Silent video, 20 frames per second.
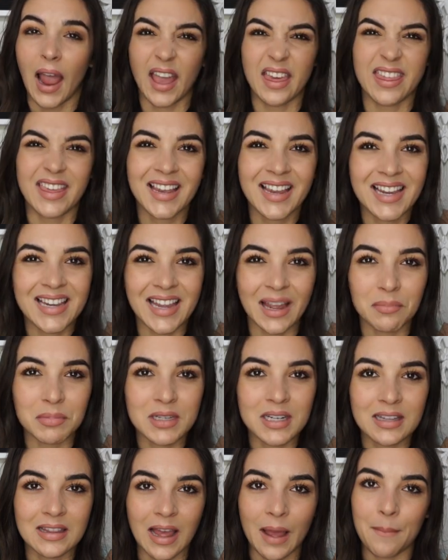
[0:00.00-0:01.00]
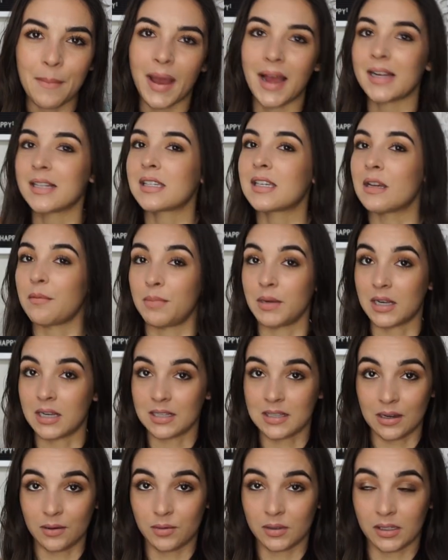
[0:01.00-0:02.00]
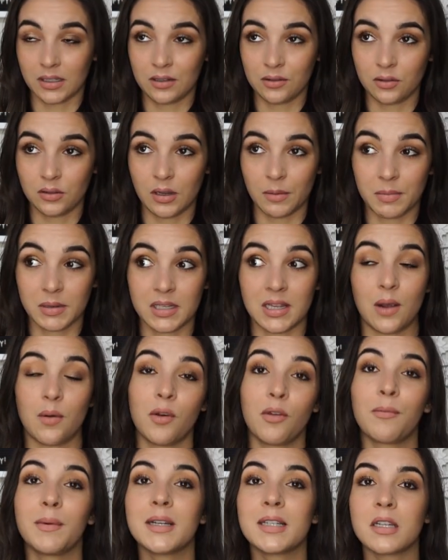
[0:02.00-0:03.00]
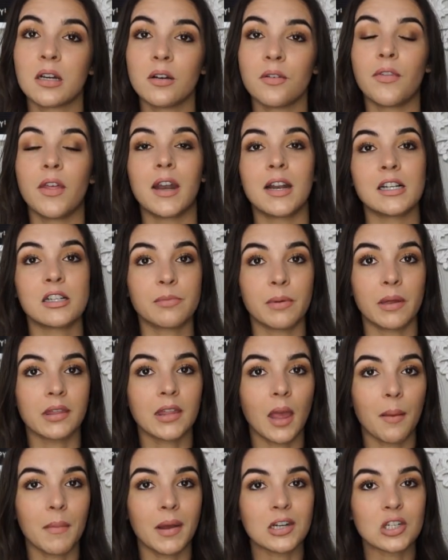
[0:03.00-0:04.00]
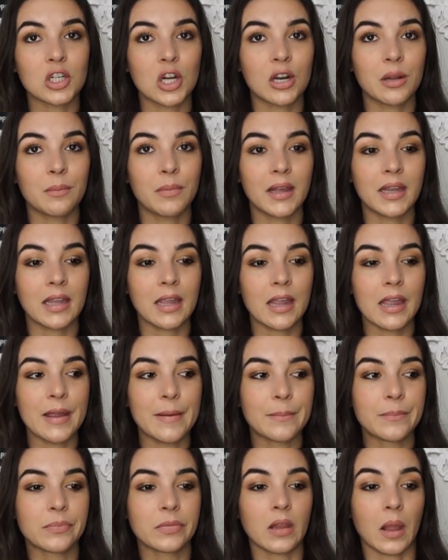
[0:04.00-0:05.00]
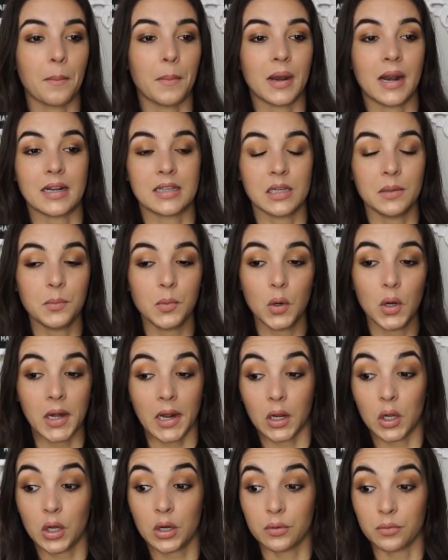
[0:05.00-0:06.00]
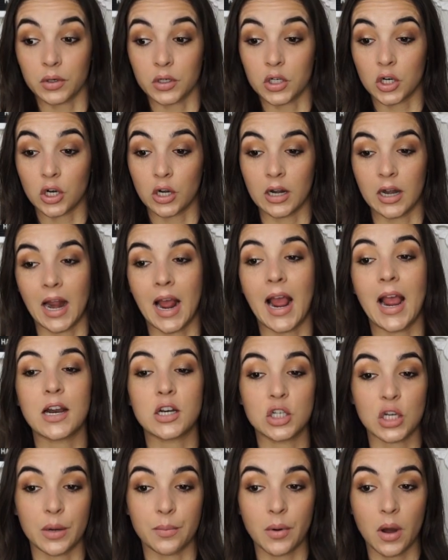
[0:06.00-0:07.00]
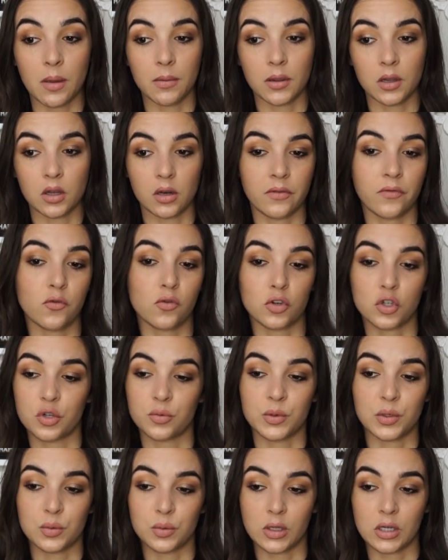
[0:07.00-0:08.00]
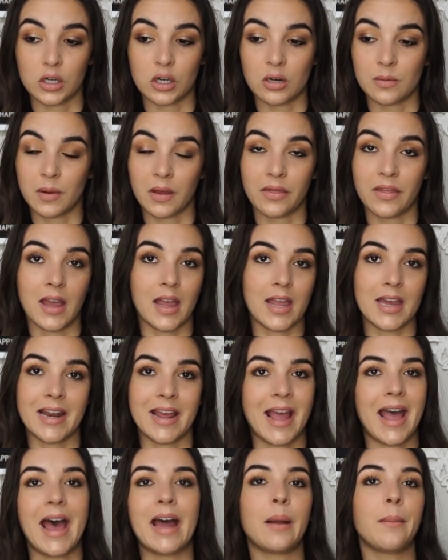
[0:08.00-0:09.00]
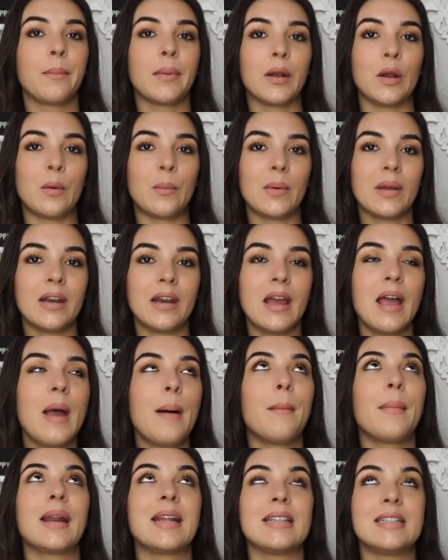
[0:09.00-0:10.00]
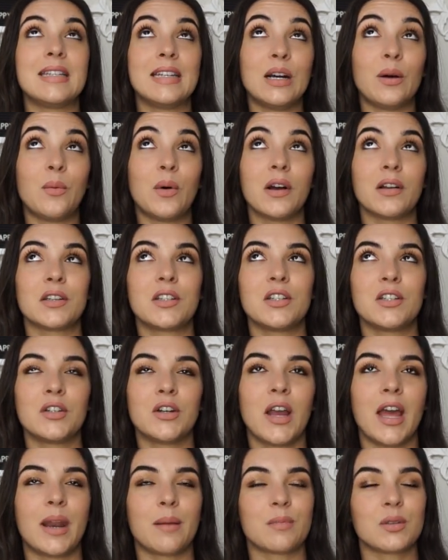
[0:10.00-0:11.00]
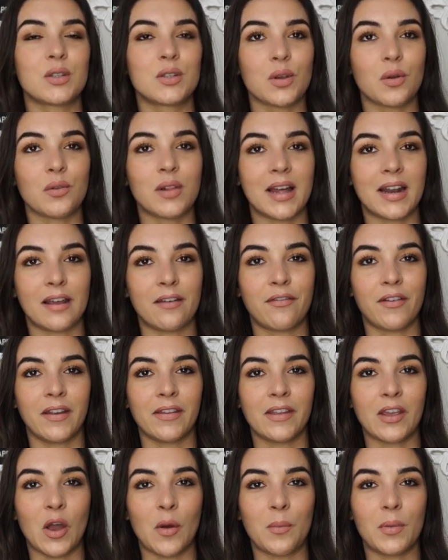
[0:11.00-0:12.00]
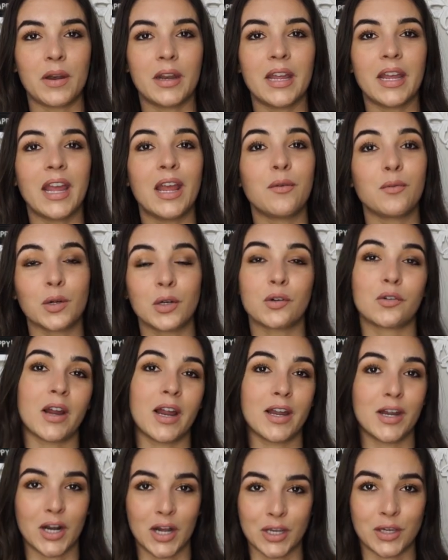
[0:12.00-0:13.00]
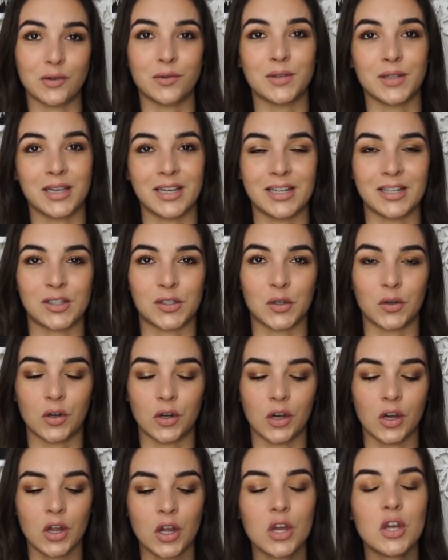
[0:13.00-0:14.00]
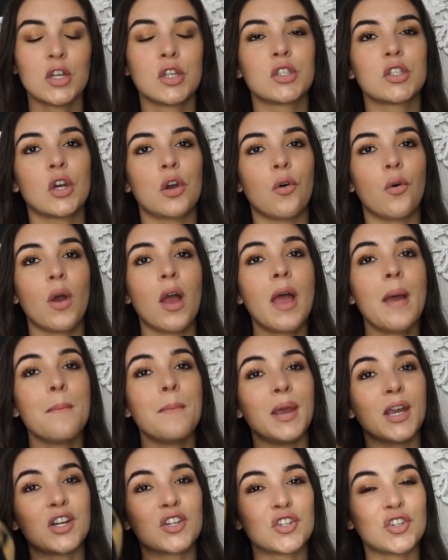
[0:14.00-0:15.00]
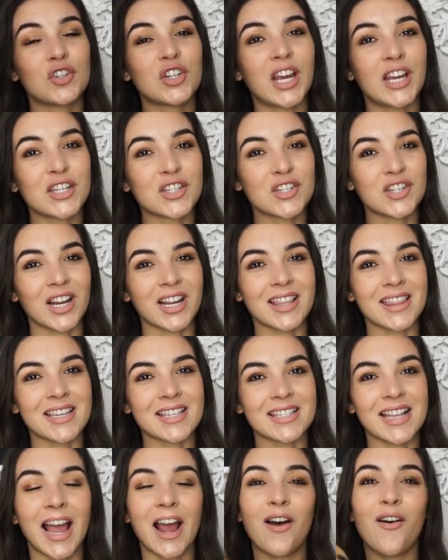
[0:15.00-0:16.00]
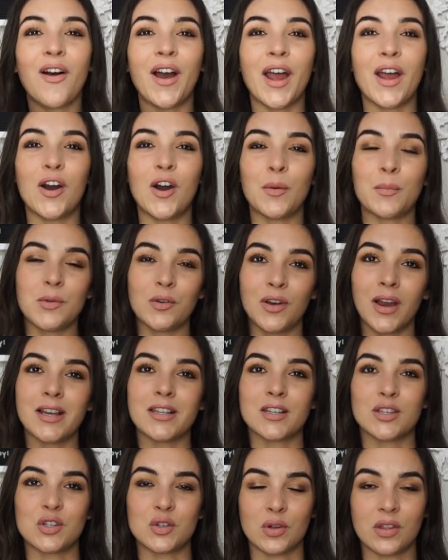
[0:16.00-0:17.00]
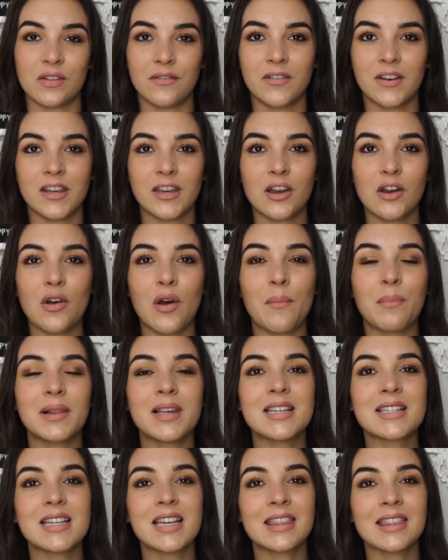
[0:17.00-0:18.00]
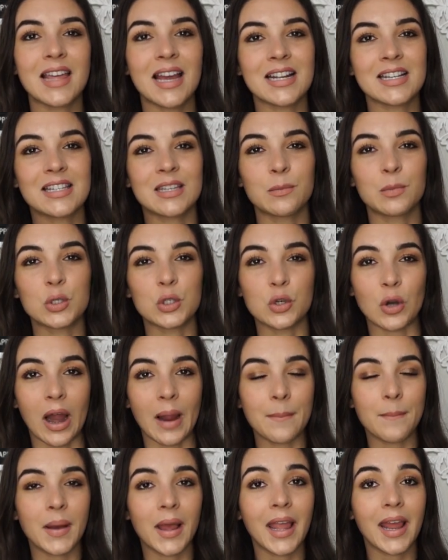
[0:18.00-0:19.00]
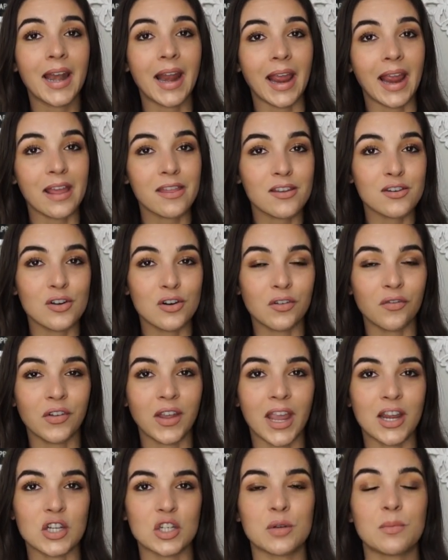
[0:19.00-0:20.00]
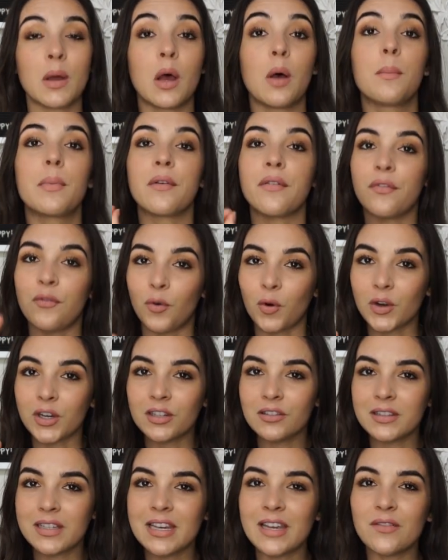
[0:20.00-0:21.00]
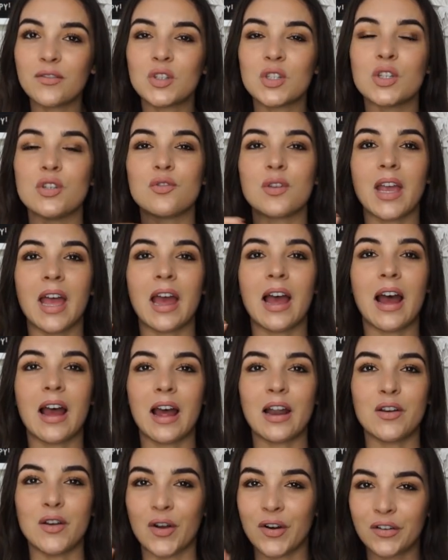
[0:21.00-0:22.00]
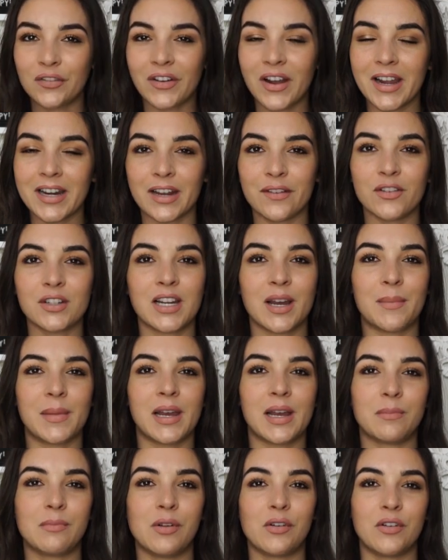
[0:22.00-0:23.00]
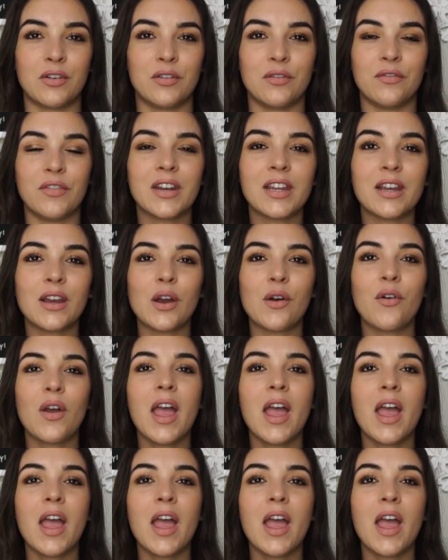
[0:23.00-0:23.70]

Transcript: I think I kept it in that basket because I was a little upset with myself that I spent that much on a blanket, but at some point I couldn't return it. Actually, I probably could have. Nordstrom is really good about that, and it hadn't been open, but I didn't want to, and I'm so glad I finally opened it and regret not using it sooner. So make sure you guys check these out. I hope you guys enjoyed the video. Please hit that subscribe button and the notification bell before you leave, so you get notified every time I upload a new video.